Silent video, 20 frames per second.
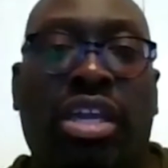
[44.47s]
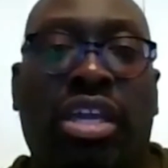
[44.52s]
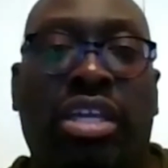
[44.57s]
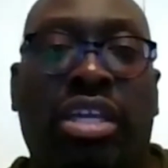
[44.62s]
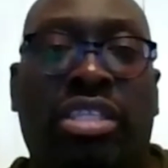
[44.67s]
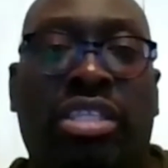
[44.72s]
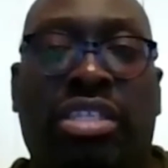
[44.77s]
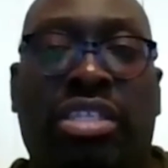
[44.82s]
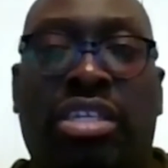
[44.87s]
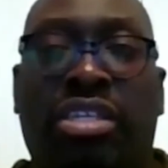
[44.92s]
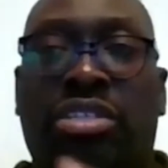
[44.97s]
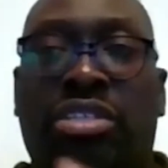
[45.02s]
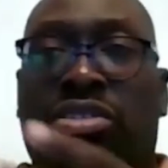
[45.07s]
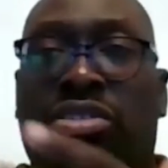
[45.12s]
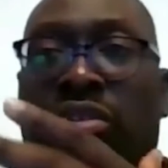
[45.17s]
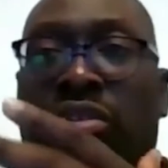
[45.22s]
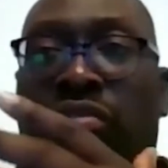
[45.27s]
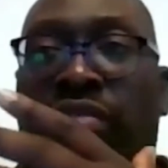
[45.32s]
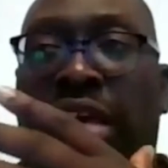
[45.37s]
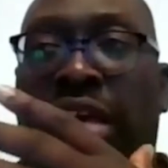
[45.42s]
in terms
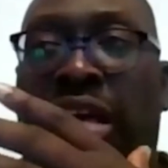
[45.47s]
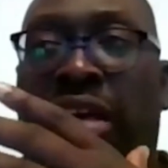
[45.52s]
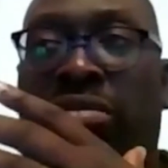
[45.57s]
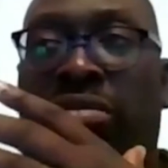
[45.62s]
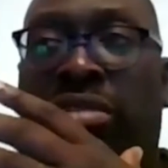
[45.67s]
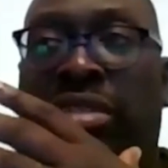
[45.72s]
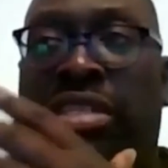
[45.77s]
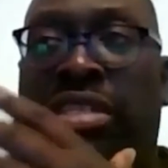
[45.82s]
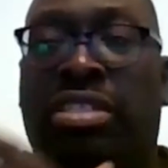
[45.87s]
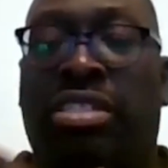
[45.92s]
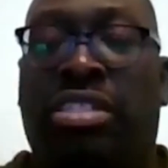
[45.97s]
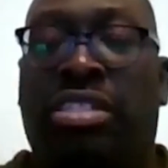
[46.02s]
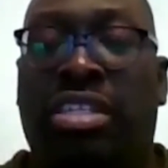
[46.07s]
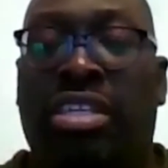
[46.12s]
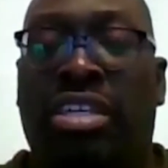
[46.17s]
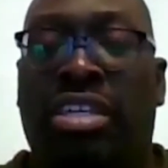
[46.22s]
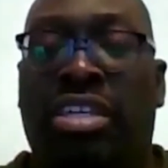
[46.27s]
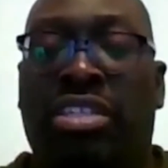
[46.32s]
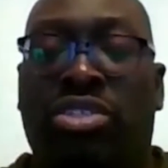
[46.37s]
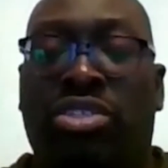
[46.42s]
of how
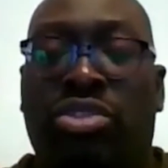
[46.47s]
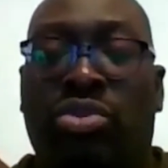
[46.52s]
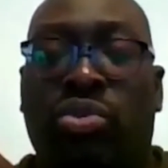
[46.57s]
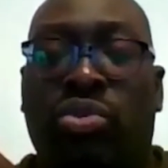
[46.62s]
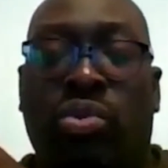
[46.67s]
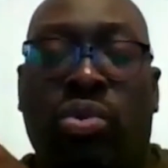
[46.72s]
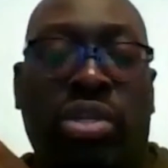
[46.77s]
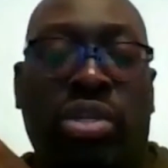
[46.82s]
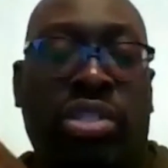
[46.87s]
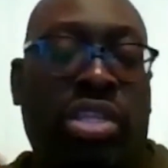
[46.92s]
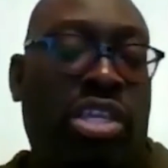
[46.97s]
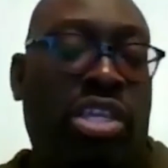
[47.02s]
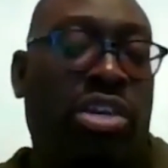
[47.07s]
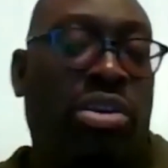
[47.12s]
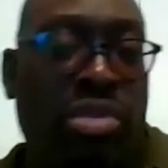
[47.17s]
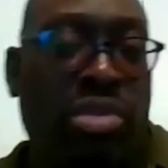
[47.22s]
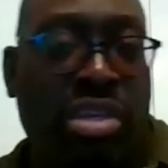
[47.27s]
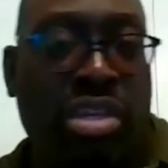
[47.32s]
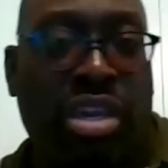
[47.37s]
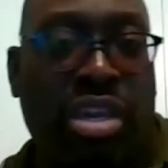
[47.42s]
D&T is taught in the
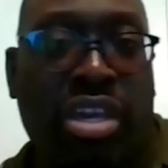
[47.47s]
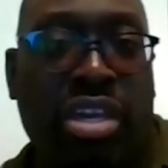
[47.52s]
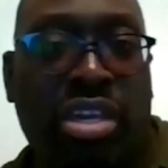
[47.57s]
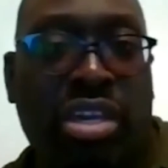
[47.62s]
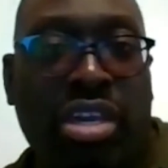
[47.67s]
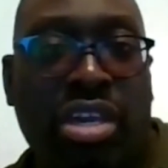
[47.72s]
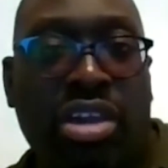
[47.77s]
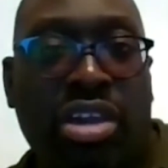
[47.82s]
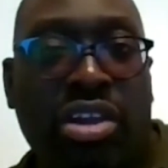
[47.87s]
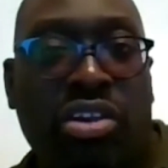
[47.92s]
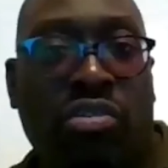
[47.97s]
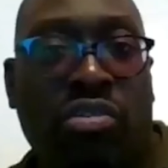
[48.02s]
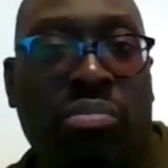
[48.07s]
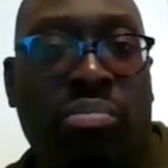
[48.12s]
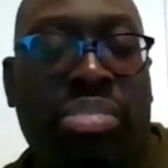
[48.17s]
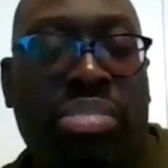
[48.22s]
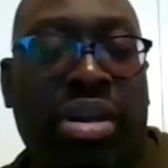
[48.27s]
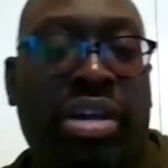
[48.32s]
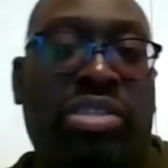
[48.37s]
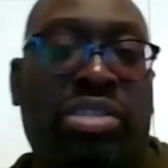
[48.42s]
UK
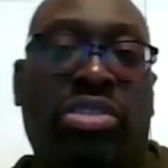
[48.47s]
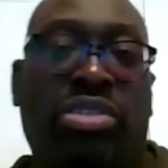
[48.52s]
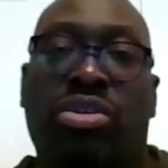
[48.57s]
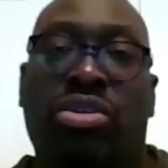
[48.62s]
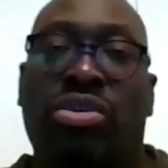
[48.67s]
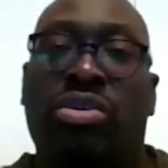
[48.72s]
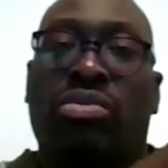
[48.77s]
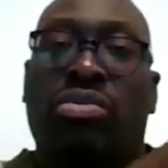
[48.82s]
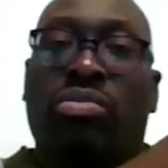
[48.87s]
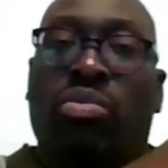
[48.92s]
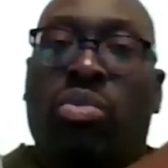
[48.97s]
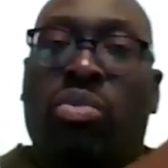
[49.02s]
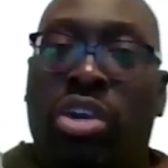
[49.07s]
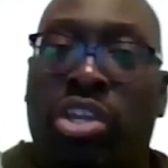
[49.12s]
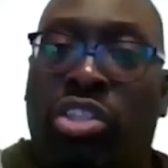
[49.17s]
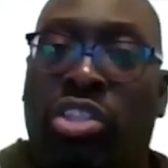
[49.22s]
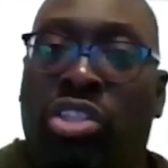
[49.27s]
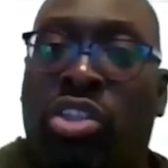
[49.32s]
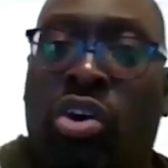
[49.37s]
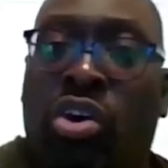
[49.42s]
compared to
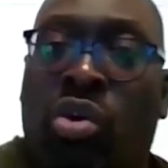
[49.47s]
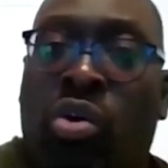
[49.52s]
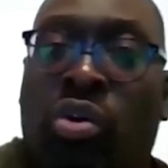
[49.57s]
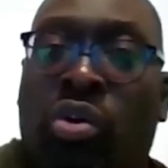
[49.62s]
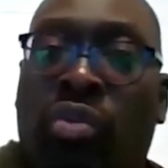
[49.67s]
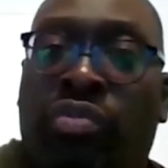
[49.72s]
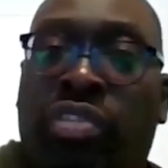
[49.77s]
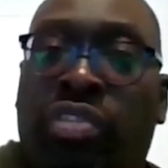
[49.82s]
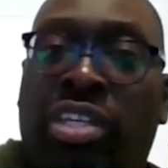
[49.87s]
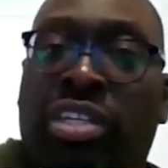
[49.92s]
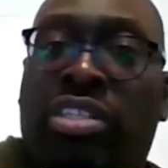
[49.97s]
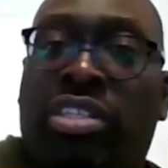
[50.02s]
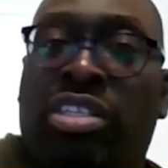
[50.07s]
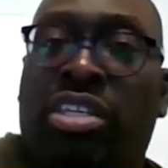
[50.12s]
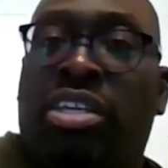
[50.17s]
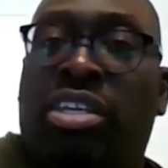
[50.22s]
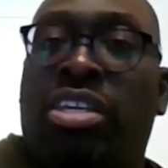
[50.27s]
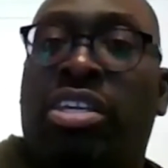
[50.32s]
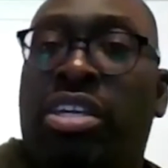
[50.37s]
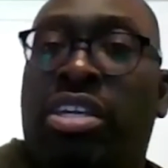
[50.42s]
what you know of
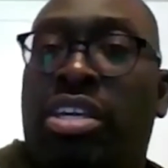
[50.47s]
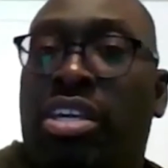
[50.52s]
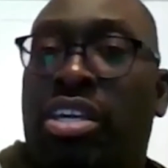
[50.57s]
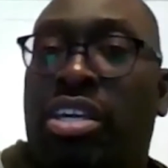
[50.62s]
D&T